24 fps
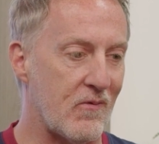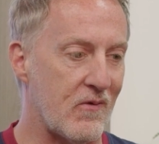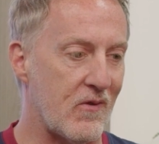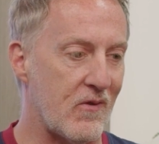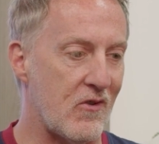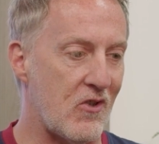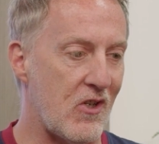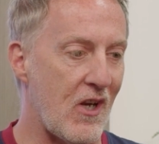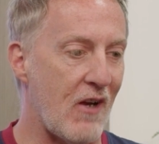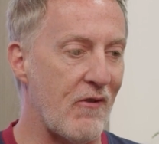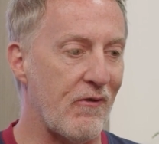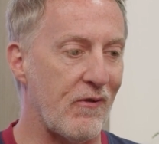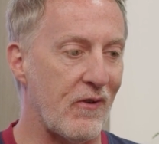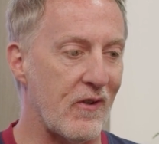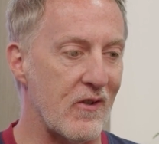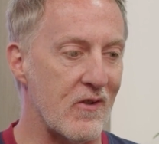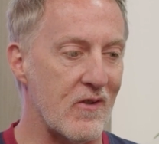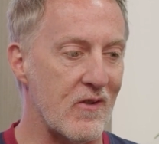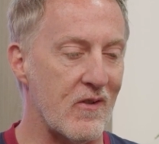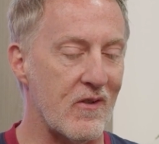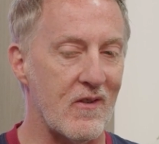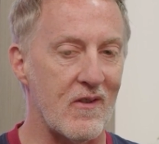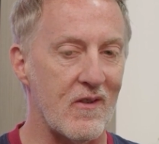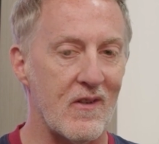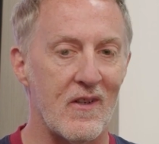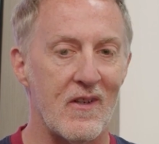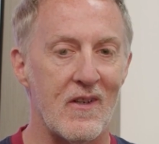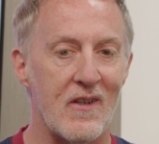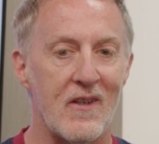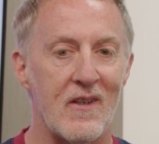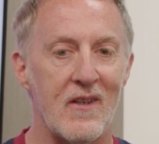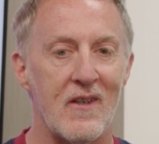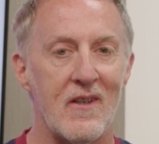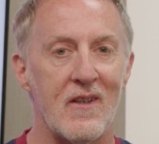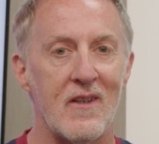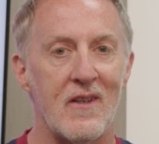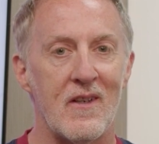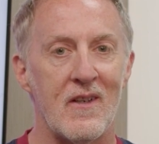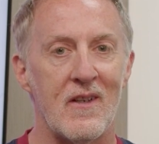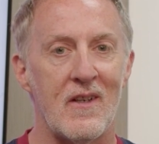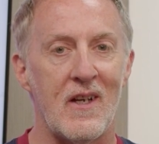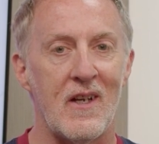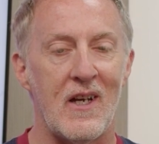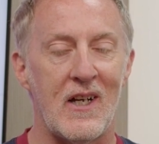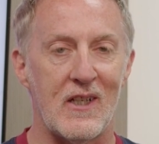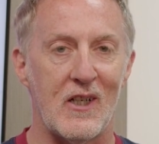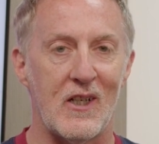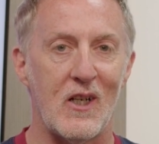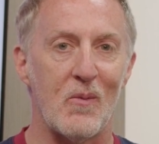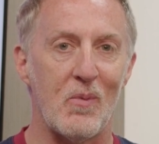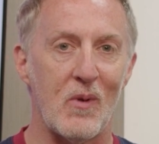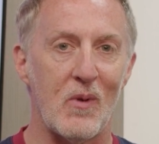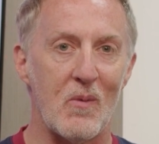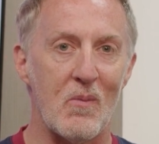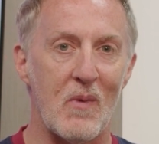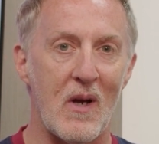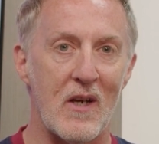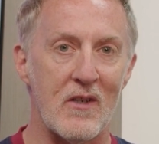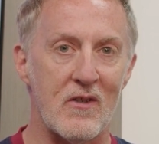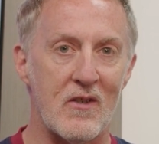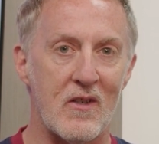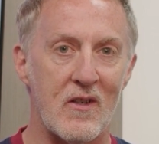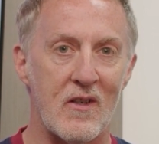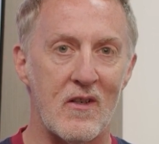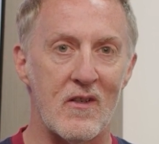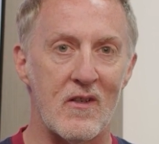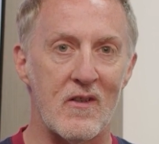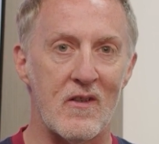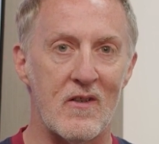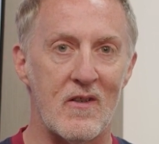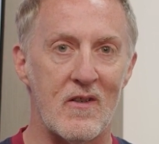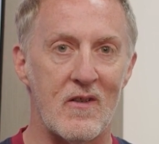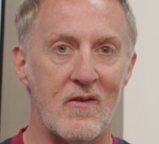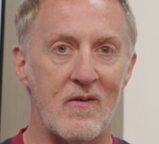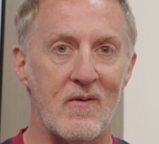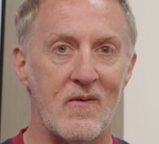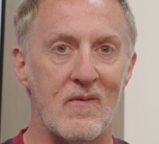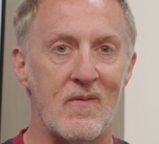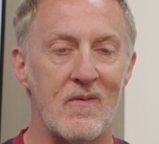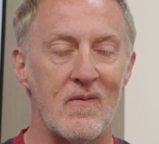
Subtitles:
Scheffler's had a couple of Masters